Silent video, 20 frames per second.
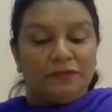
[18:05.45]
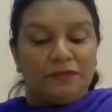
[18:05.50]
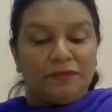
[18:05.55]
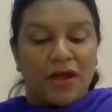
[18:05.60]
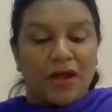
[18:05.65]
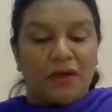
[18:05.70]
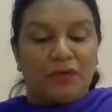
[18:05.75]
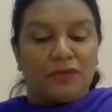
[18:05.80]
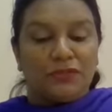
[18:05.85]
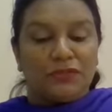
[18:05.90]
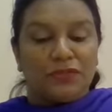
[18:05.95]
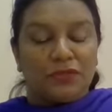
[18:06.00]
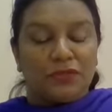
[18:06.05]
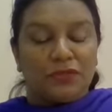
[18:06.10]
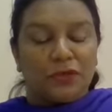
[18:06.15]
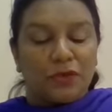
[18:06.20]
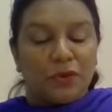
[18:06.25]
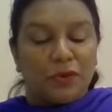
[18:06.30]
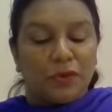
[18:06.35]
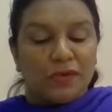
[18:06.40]
found
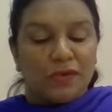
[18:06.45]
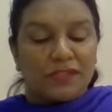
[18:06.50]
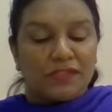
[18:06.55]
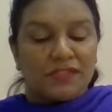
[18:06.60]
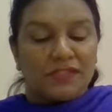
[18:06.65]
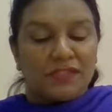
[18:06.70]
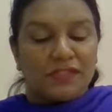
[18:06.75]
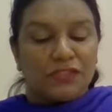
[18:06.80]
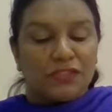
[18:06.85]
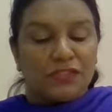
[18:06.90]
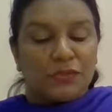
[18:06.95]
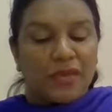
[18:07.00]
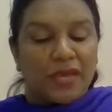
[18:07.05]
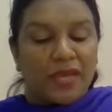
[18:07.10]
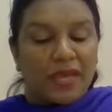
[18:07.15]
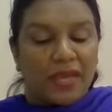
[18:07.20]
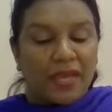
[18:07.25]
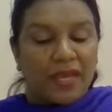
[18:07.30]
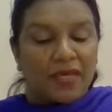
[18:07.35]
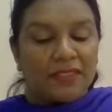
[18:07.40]
causes to
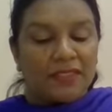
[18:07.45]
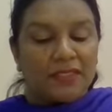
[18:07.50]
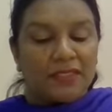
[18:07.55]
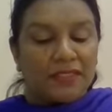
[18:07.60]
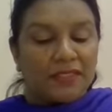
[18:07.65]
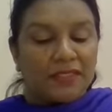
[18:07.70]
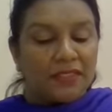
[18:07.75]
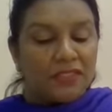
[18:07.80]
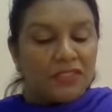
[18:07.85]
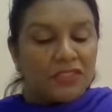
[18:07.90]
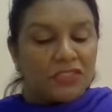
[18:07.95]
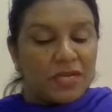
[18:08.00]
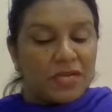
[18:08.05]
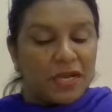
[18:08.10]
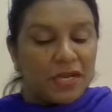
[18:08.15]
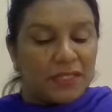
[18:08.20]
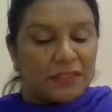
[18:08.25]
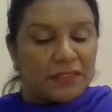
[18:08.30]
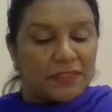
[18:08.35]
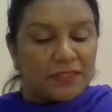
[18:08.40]
hate each
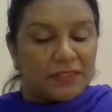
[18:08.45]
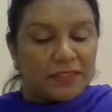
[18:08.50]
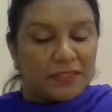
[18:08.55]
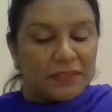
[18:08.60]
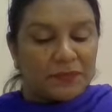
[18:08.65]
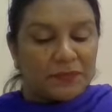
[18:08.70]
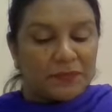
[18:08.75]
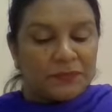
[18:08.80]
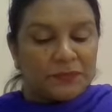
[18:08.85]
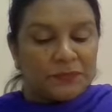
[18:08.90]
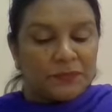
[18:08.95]
other,